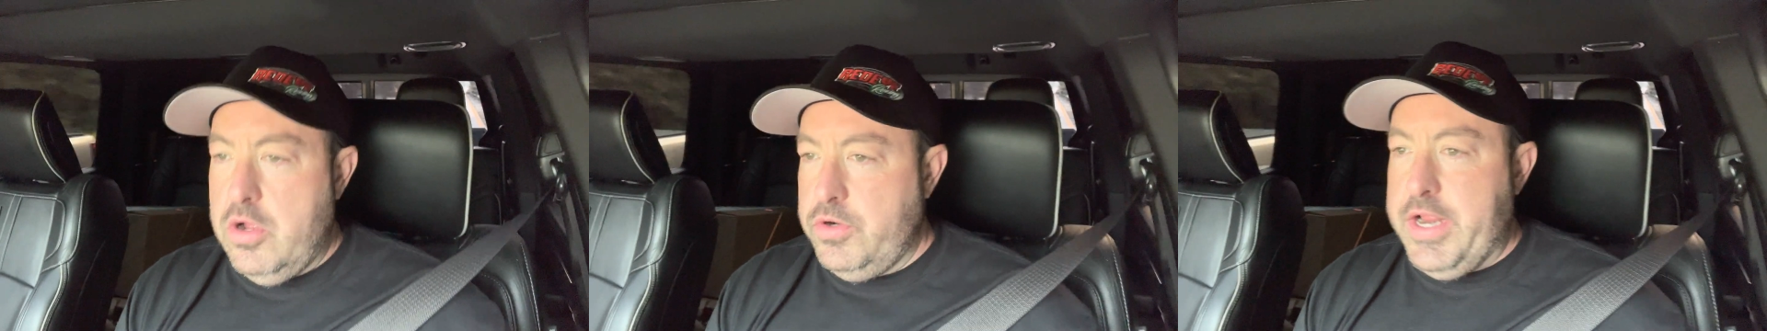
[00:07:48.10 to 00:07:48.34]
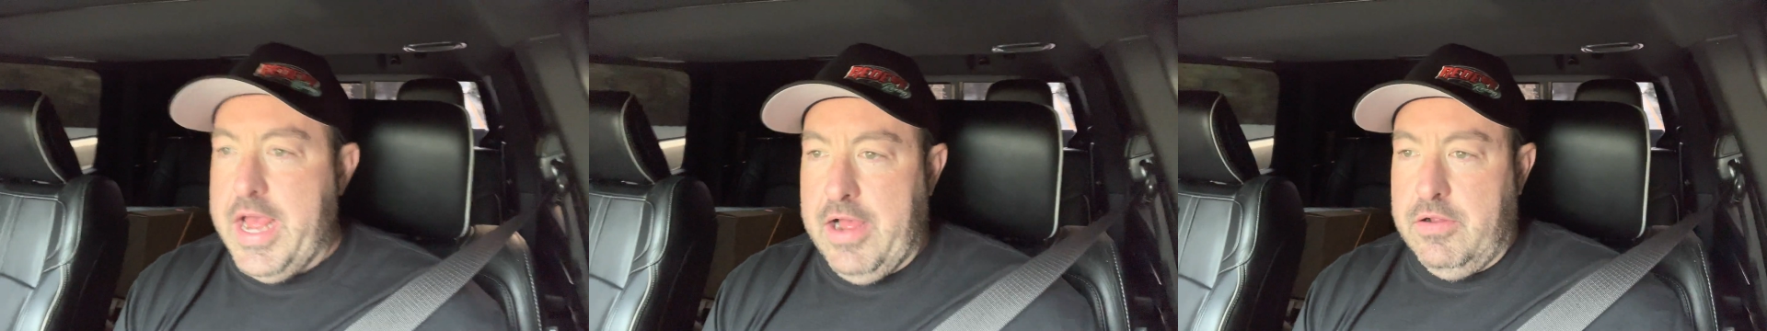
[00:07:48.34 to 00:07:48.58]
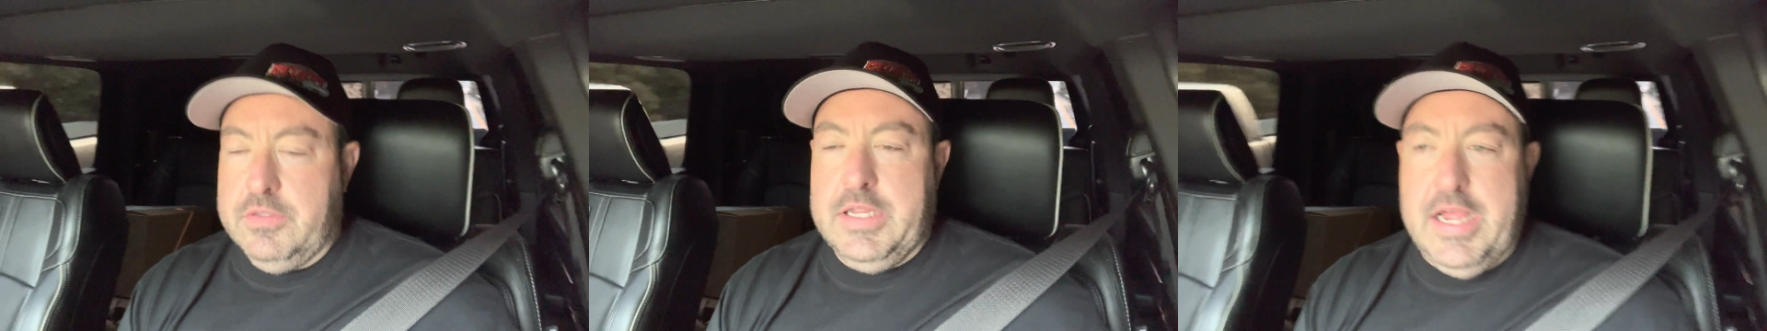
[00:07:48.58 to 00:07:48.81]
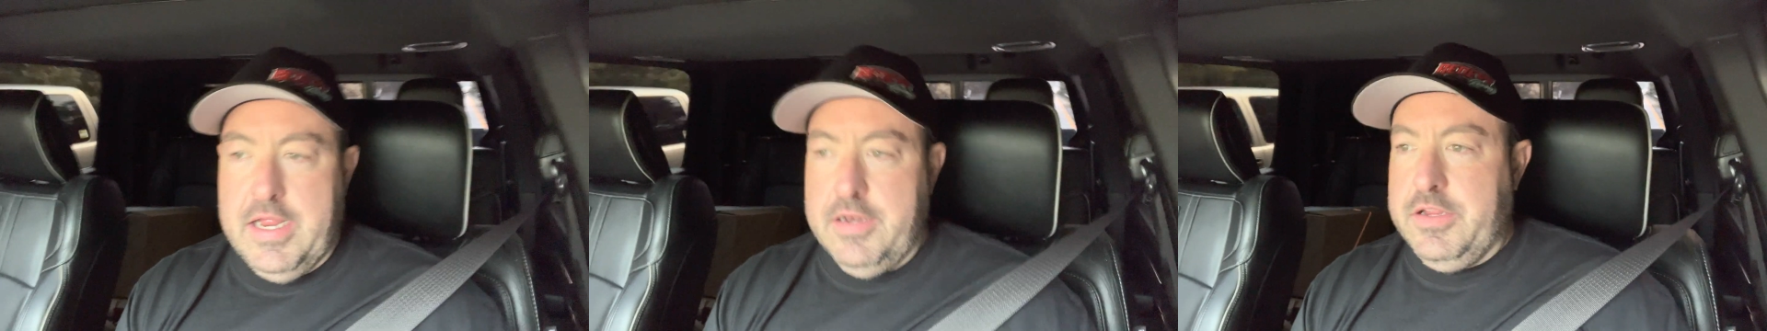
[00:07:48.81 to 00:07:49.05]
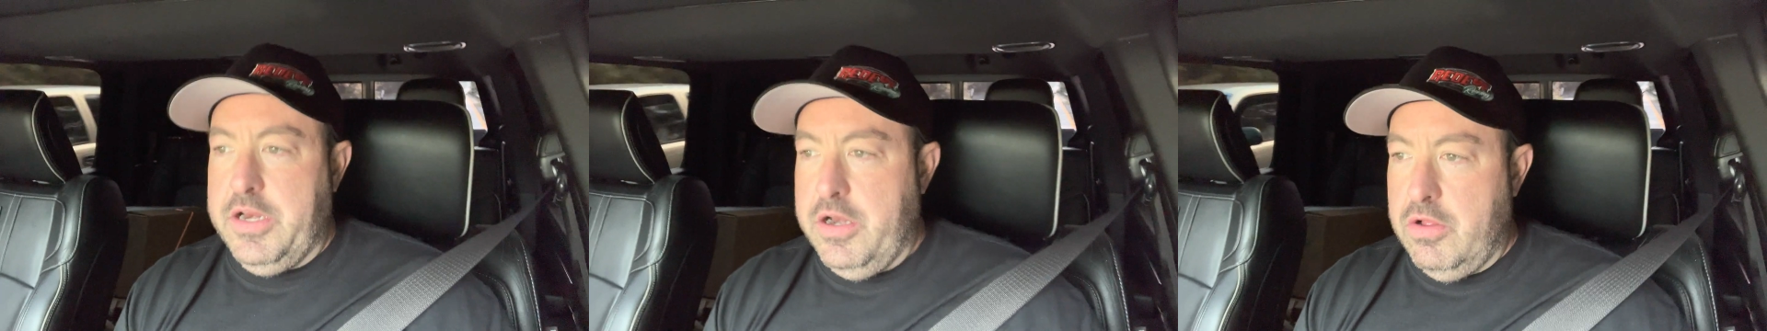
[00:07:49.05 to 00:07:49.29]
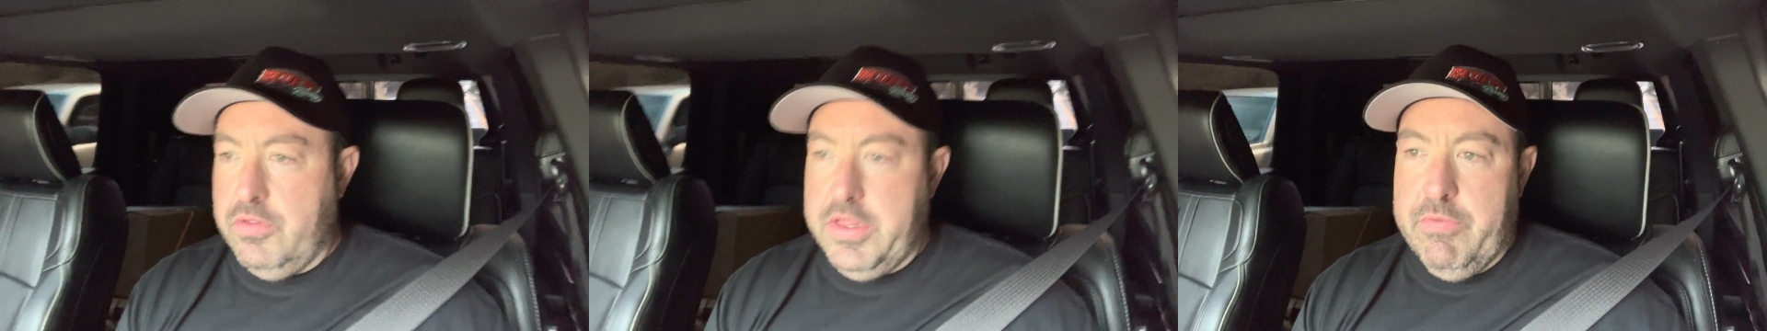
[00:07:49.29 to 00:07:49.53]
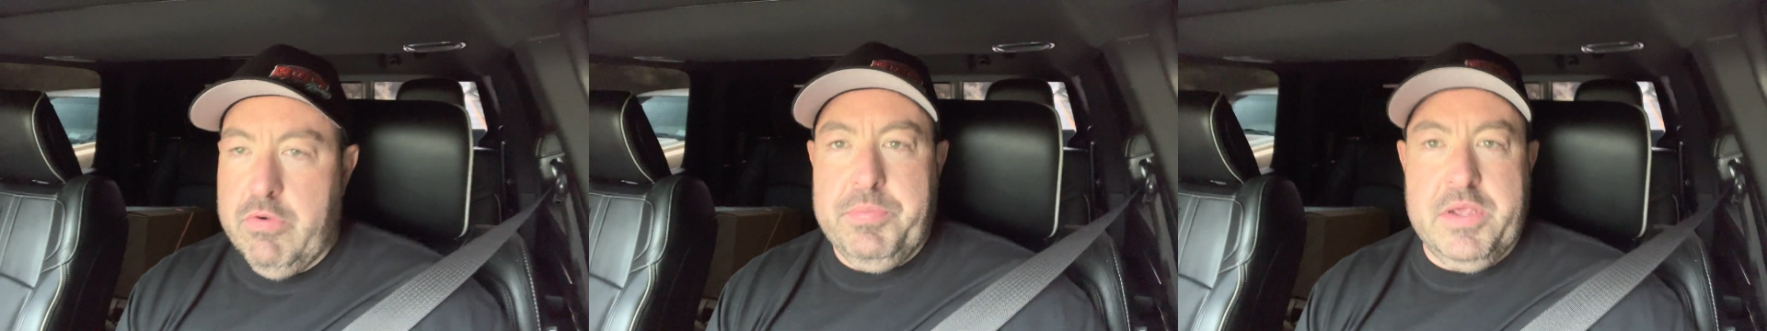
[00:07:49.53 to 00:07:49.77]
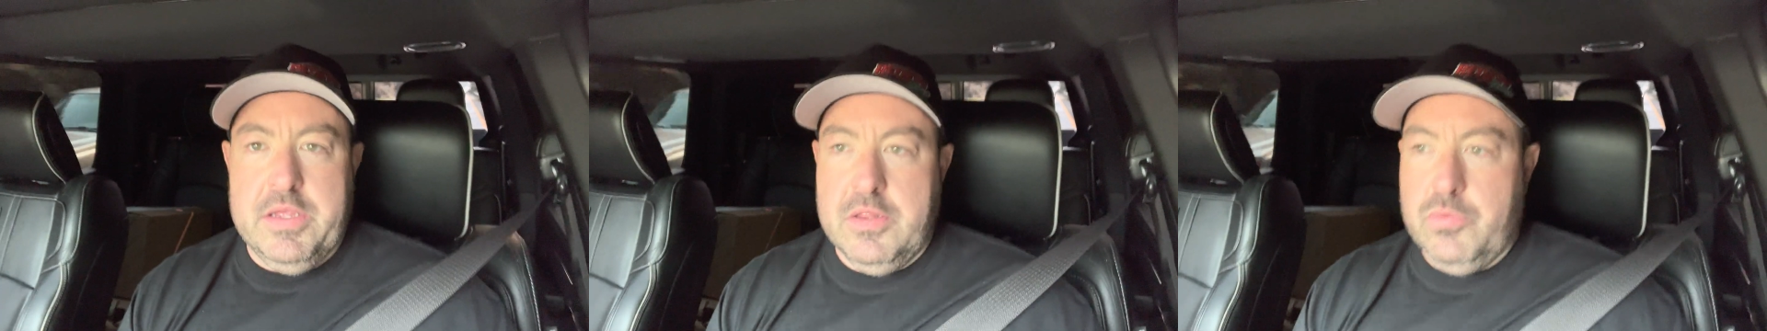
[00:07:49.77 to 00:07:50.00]
doubt that, they will
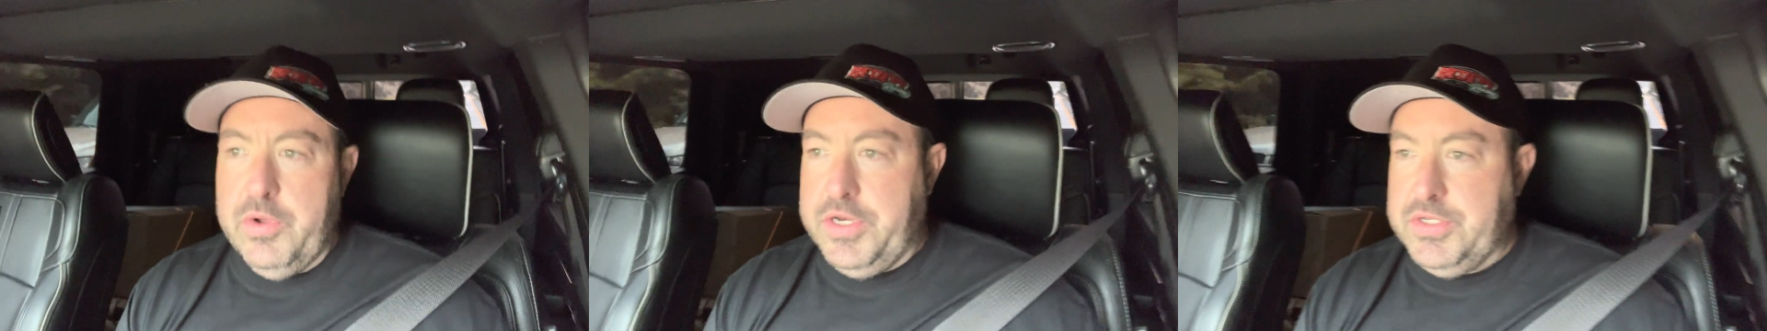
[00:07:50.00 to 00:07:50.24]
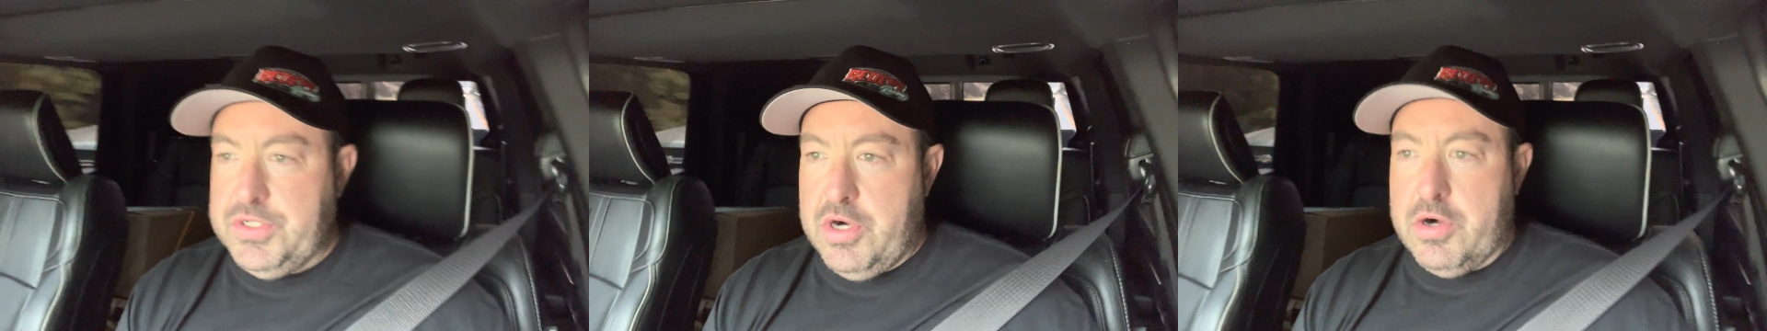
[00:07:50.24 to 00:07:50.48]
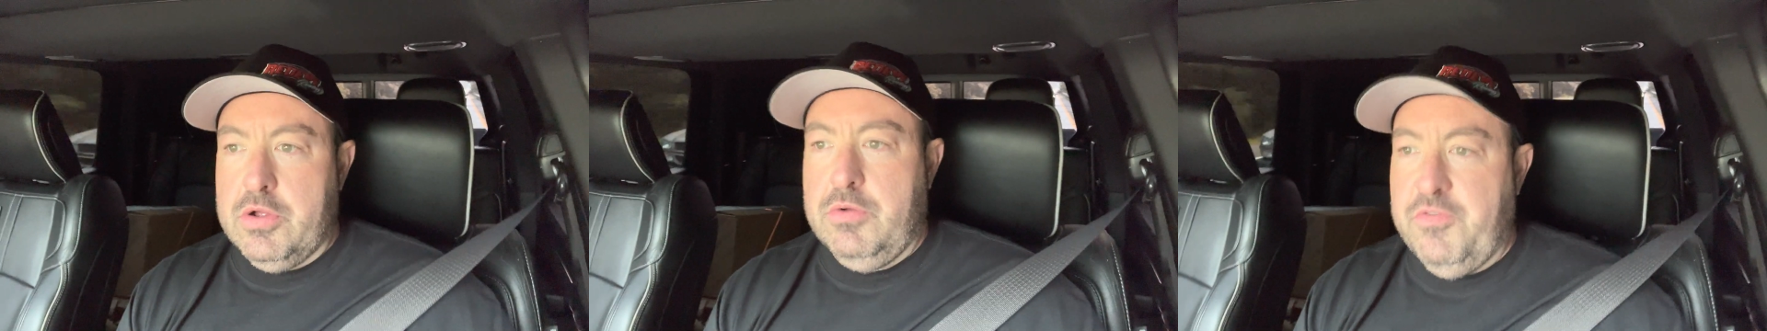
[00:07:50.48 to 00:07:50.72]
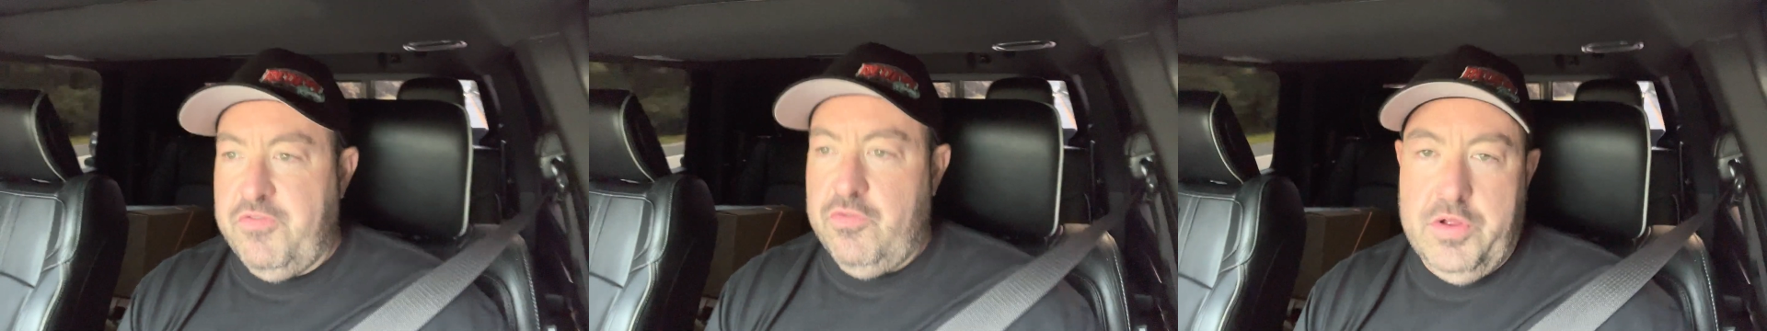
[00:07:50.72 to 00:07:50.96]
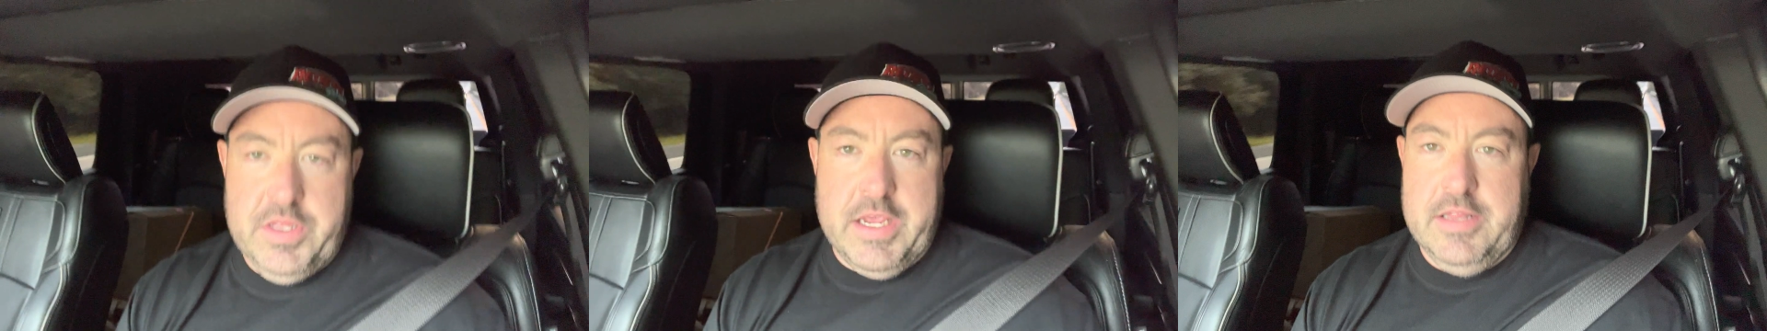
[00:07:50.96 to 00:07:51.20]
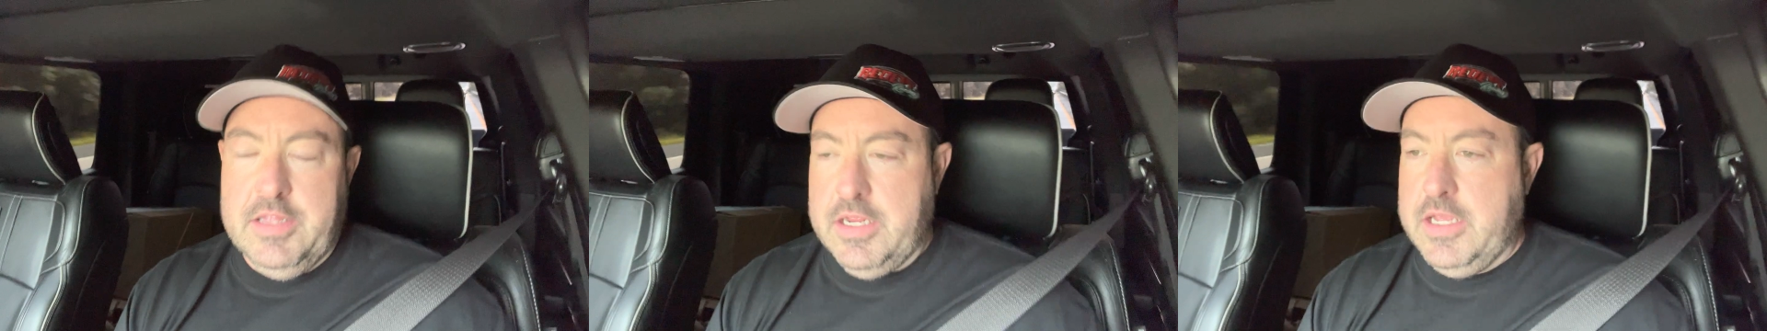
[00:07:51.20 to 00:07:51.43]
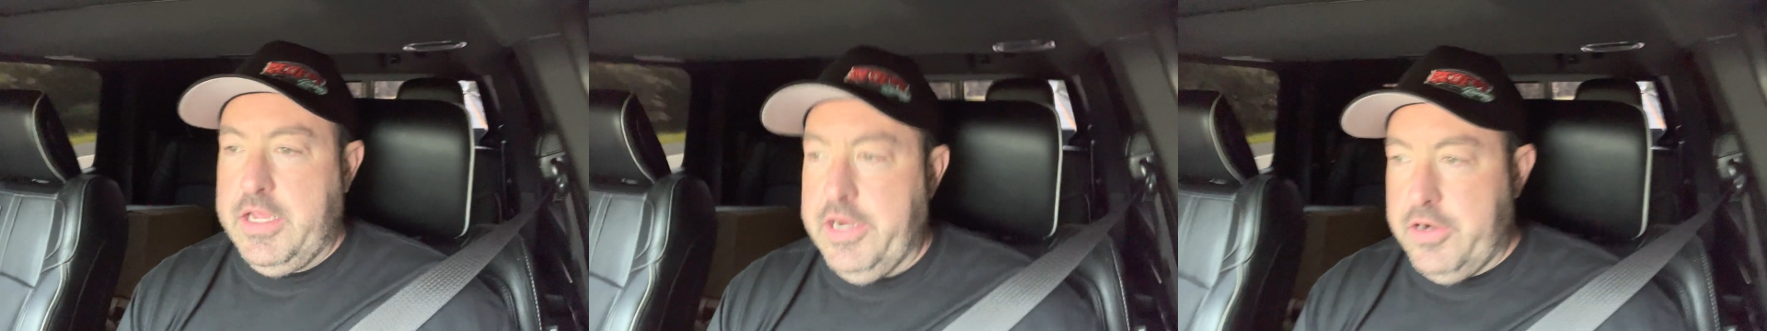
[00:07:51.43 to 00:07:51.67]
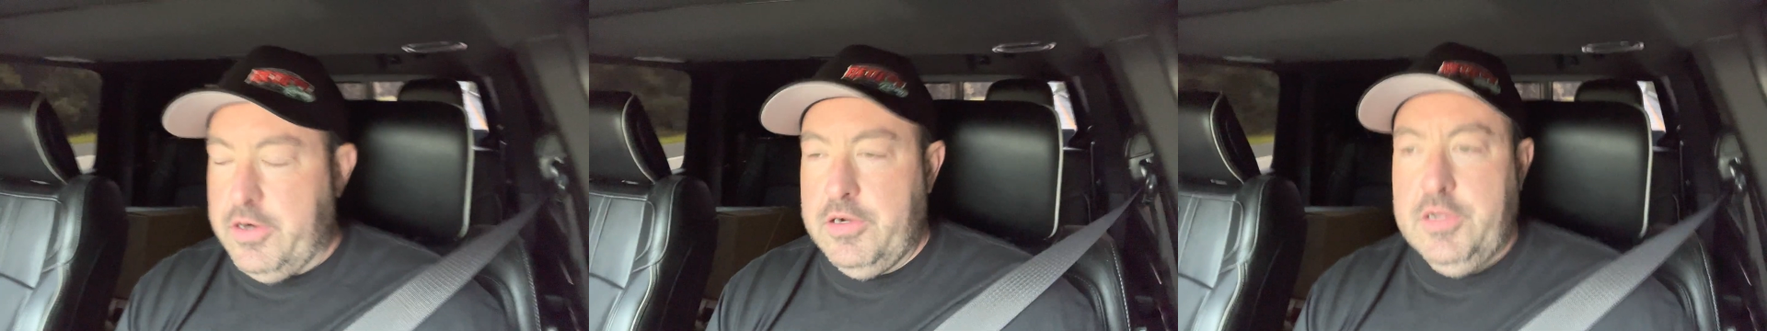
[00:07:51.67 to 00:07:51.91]
be in the winner's circle before the end of the
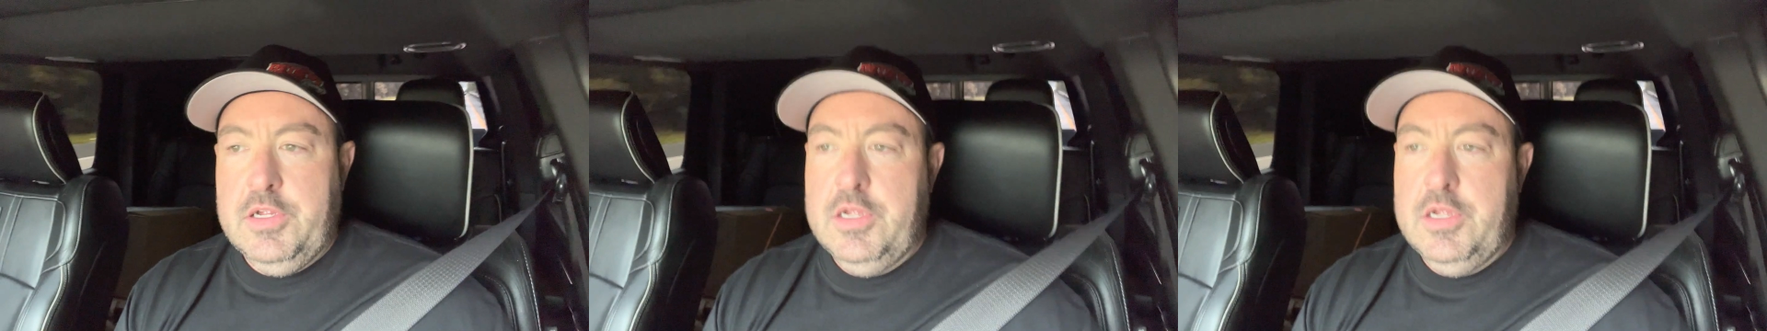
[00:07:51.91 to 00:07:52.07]
year.